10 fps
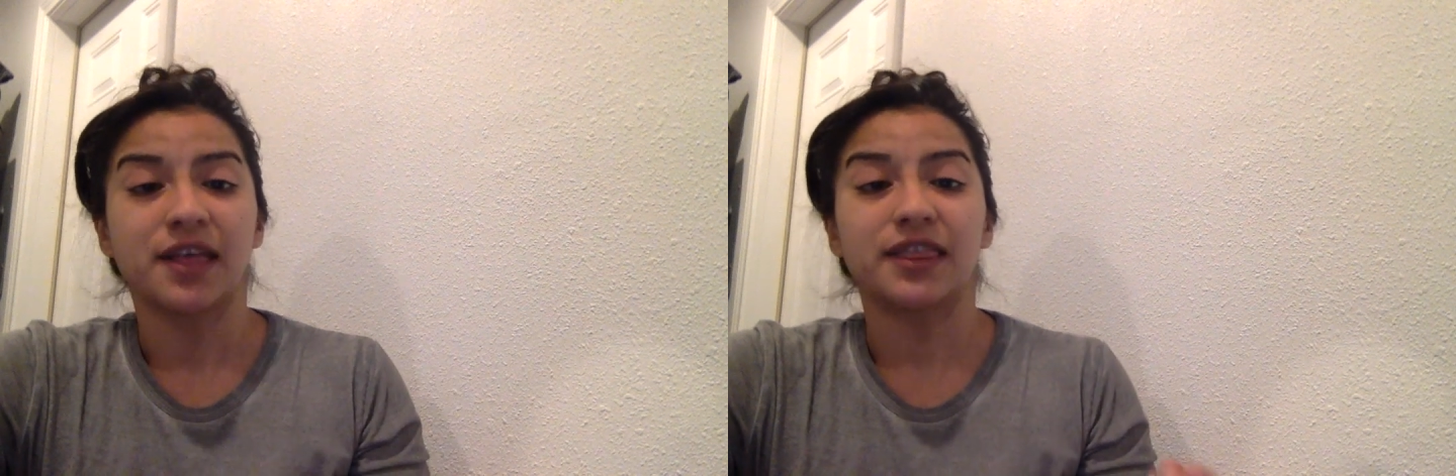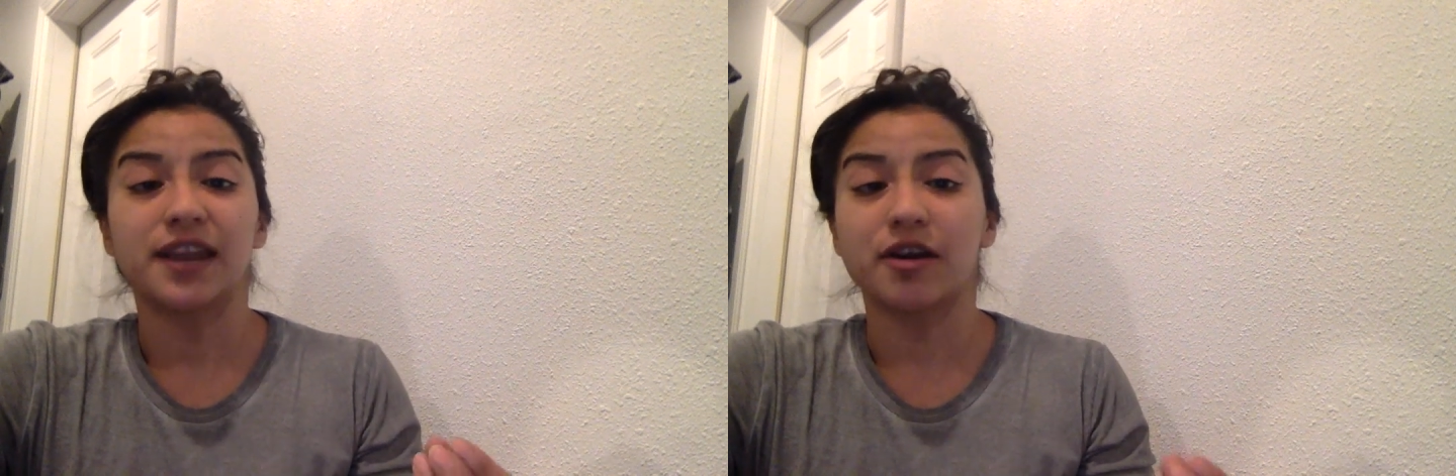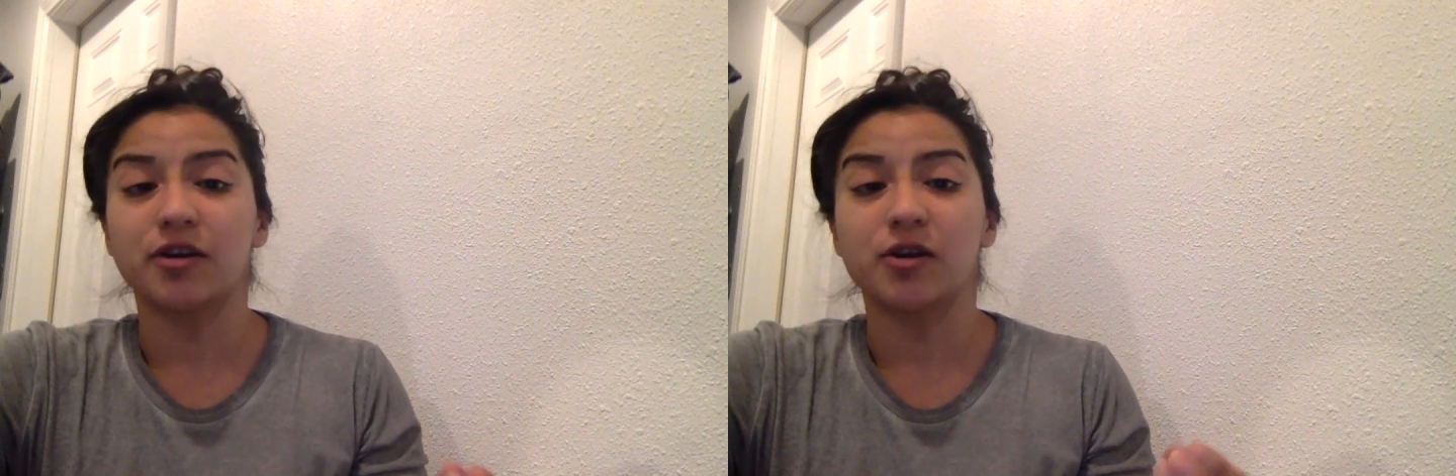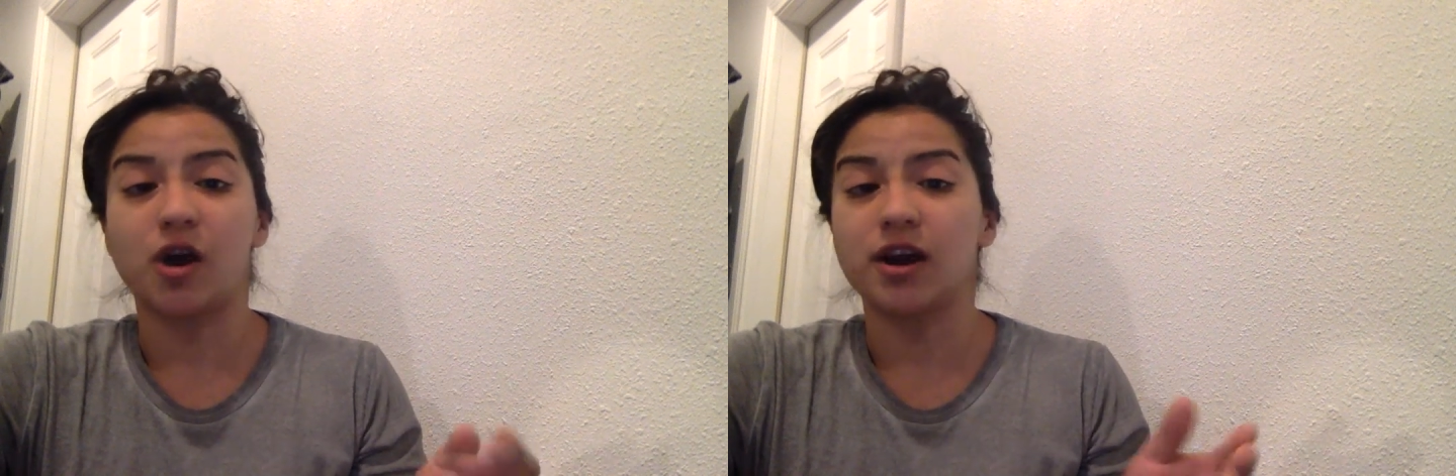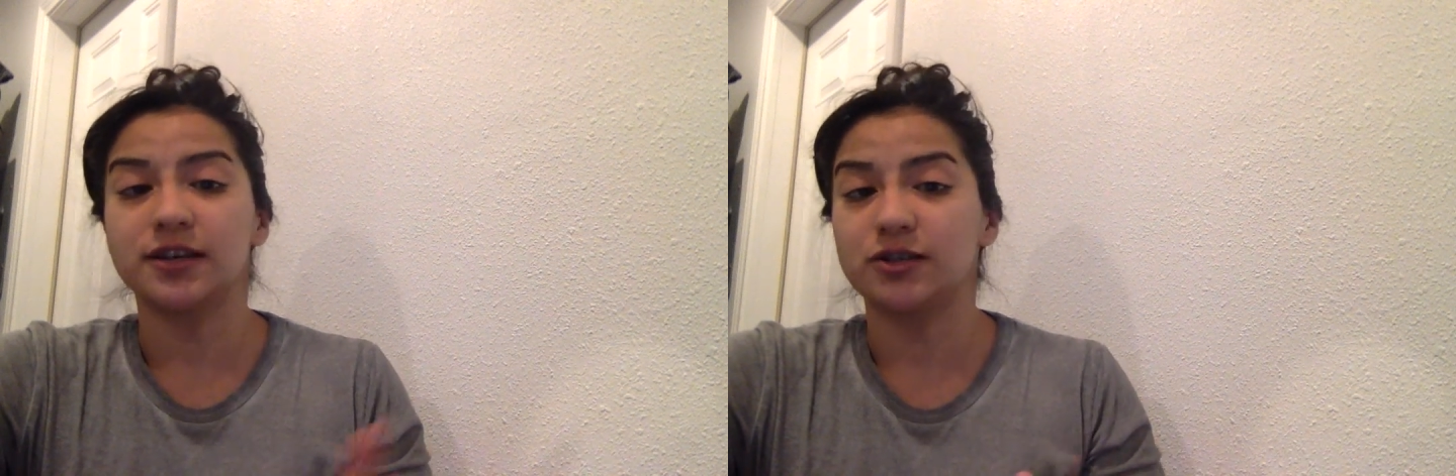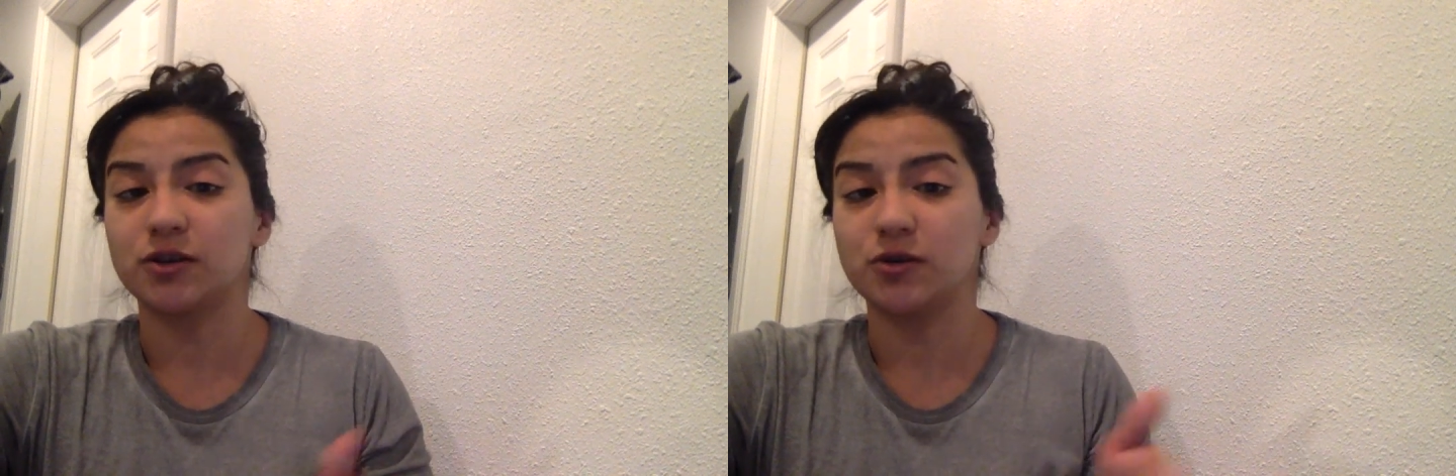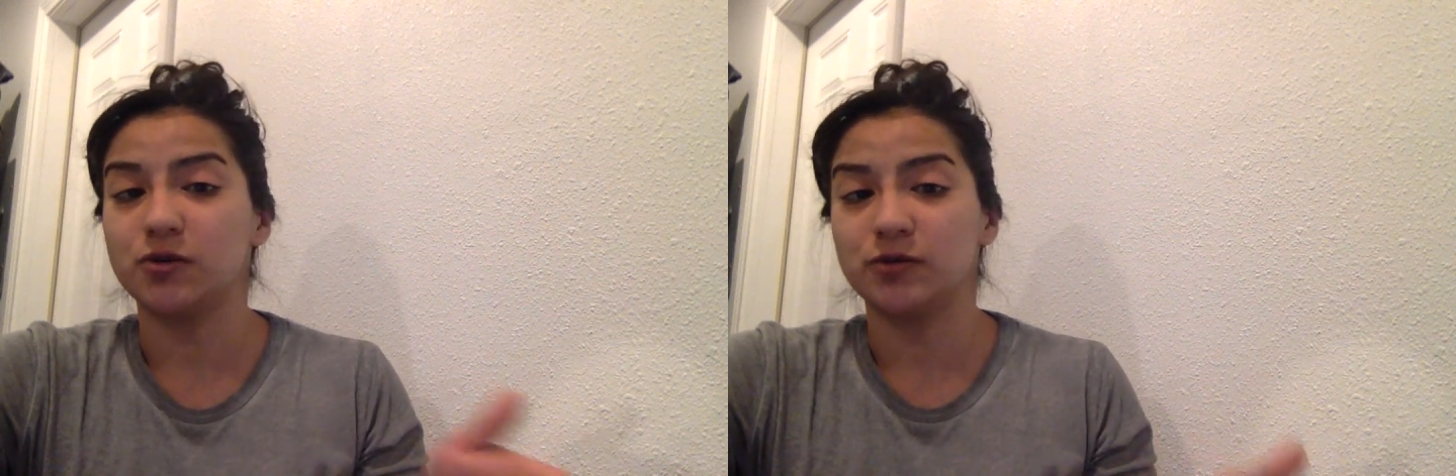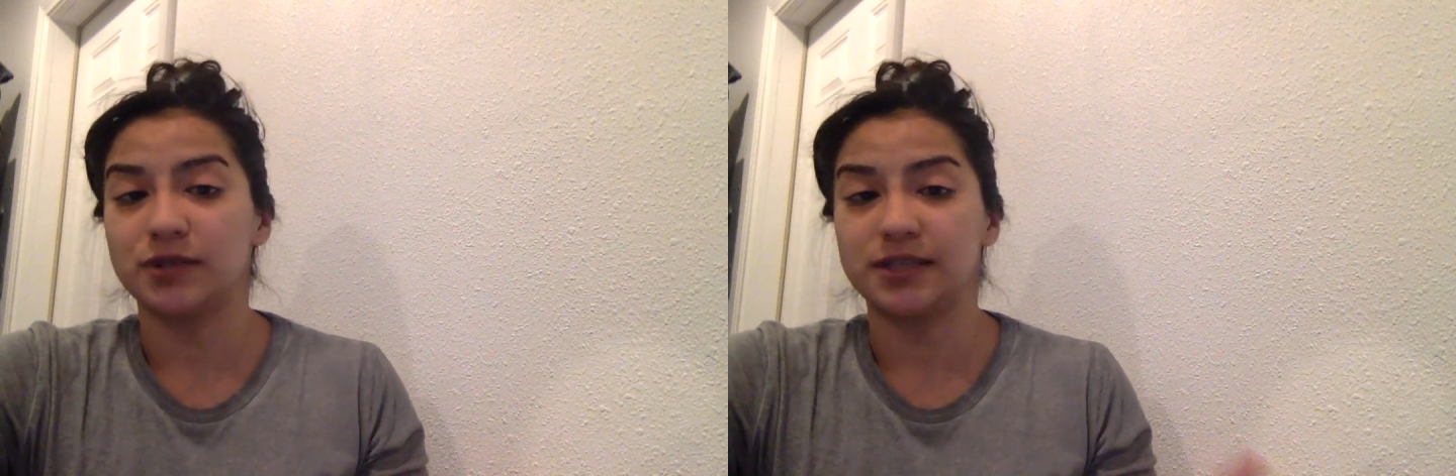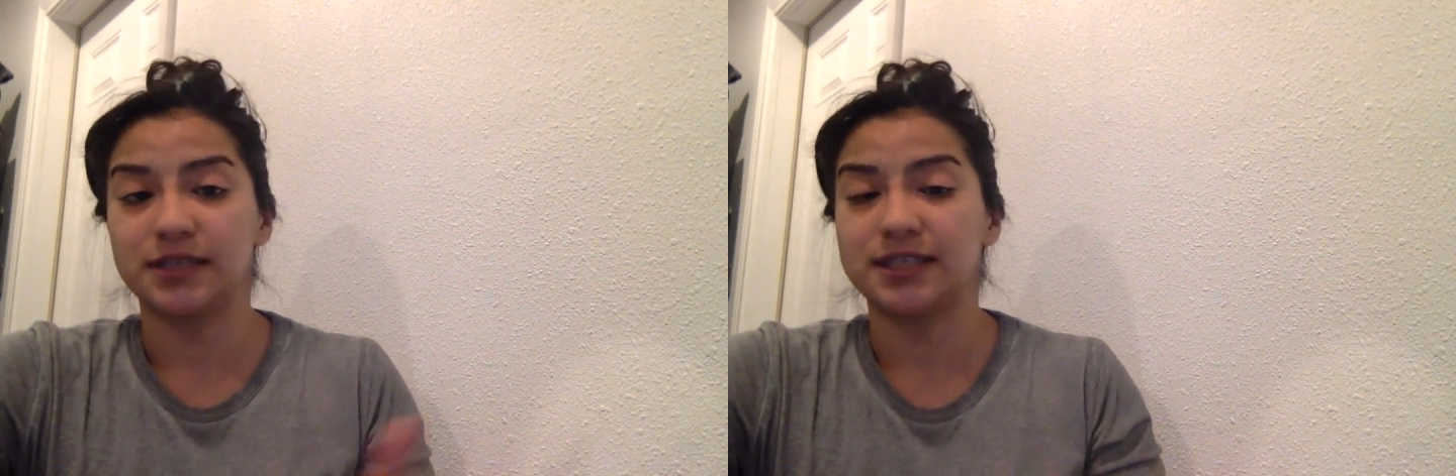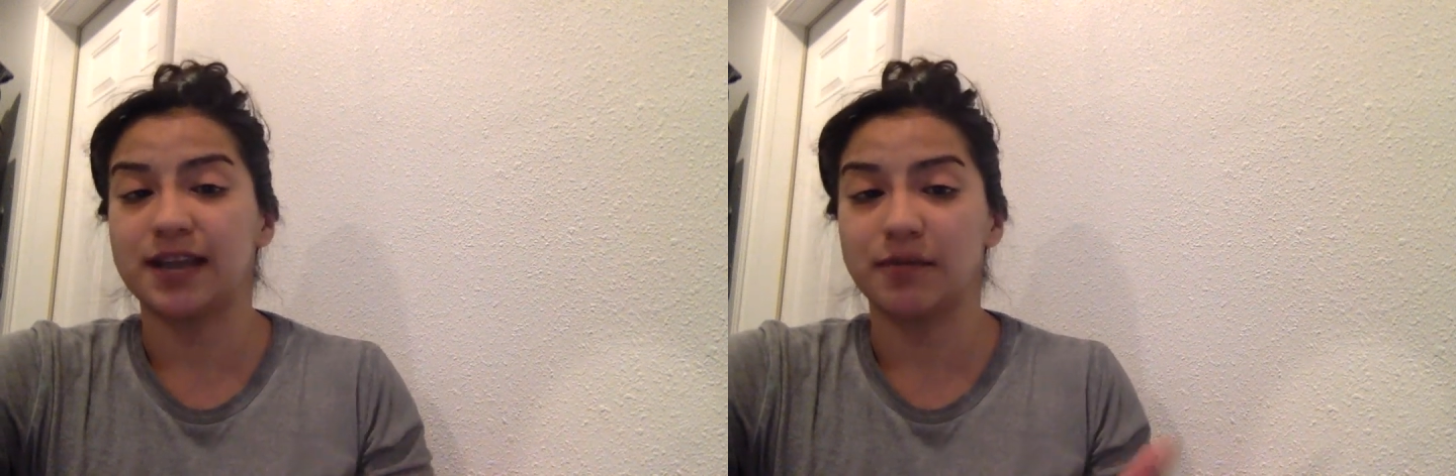They are not two
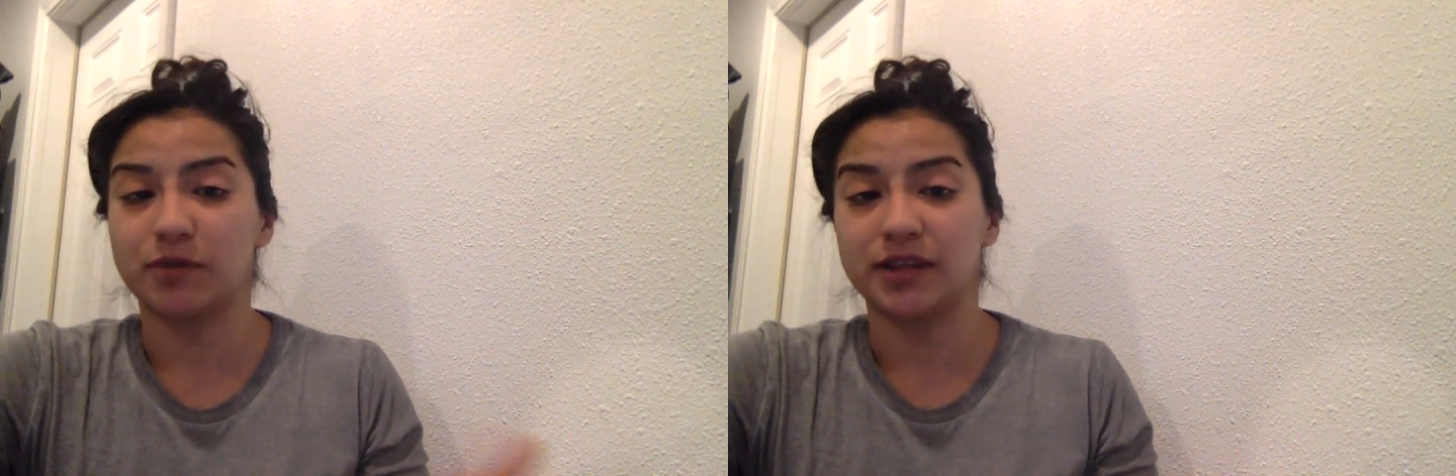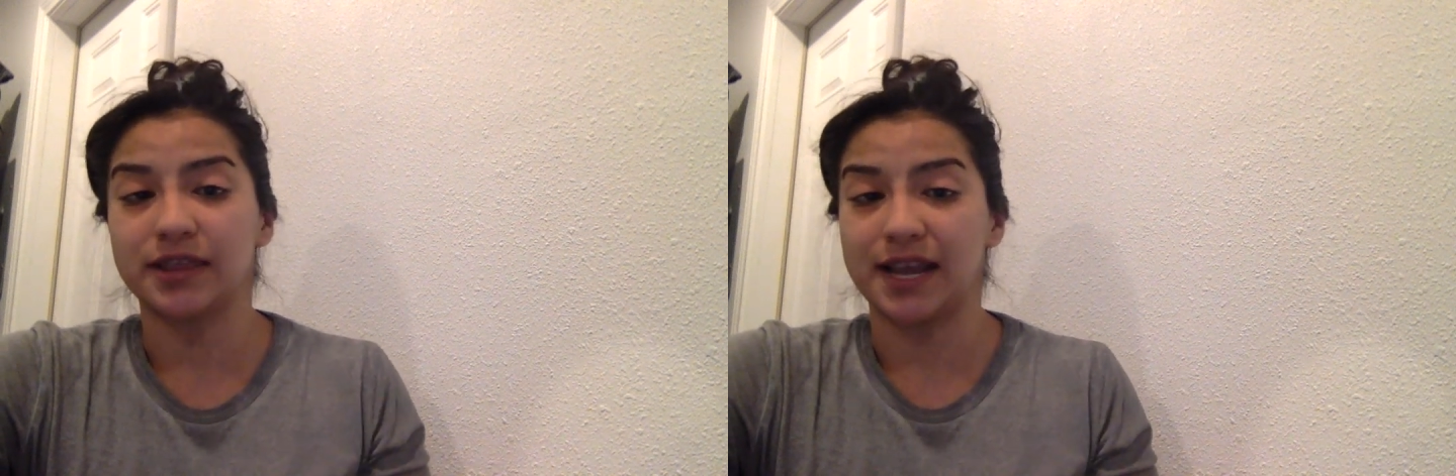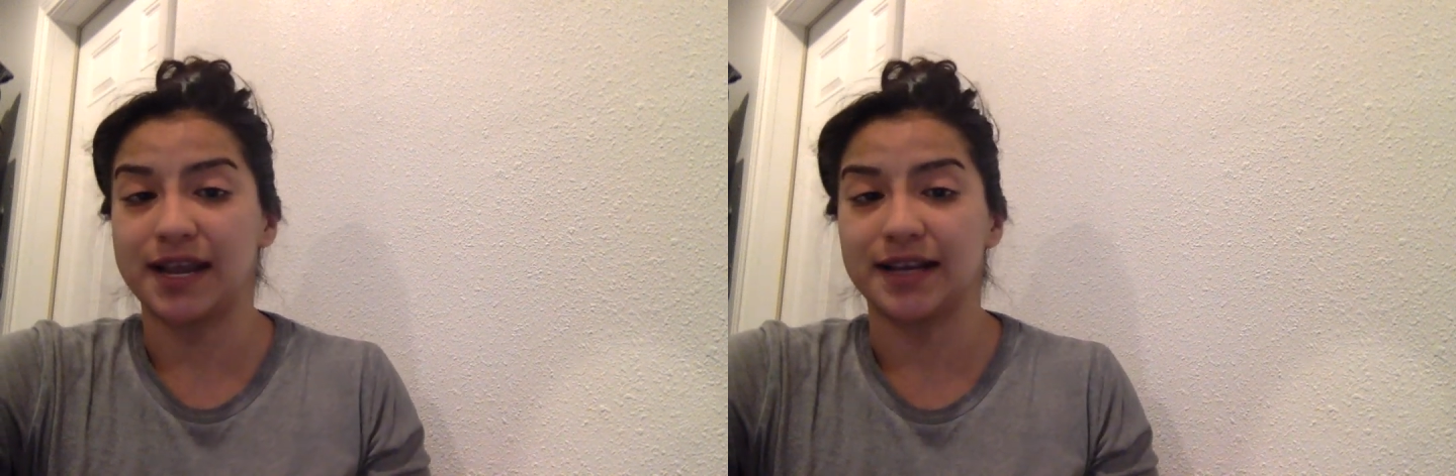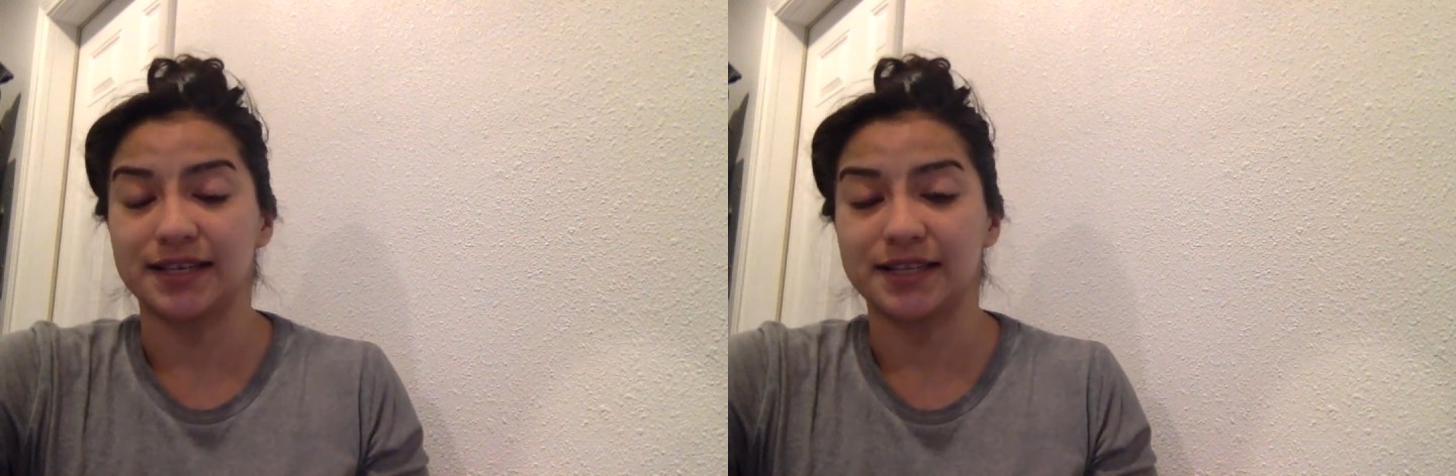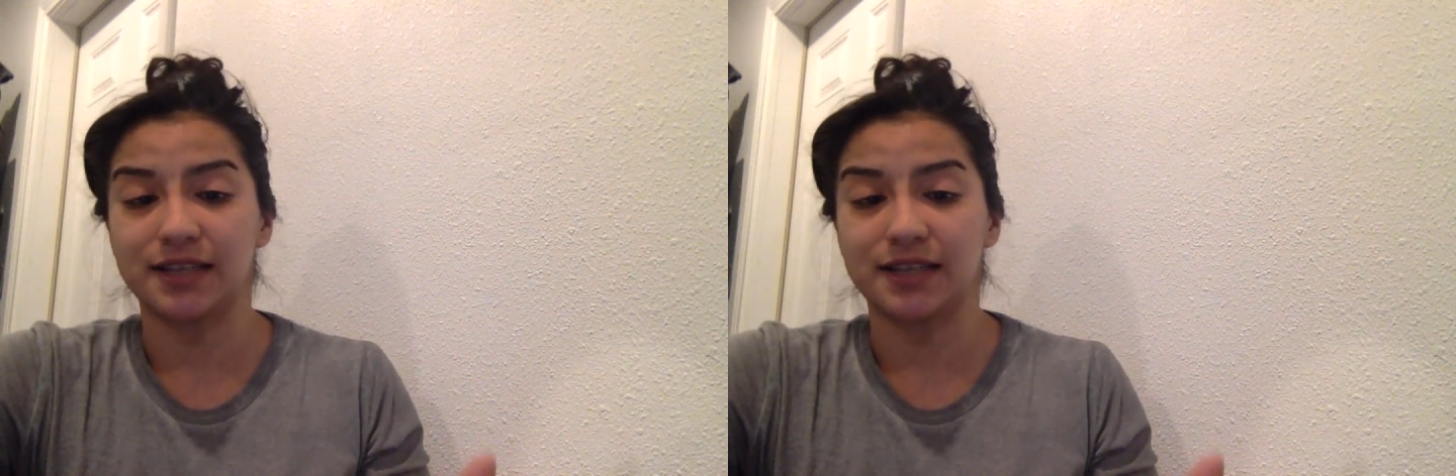separate things.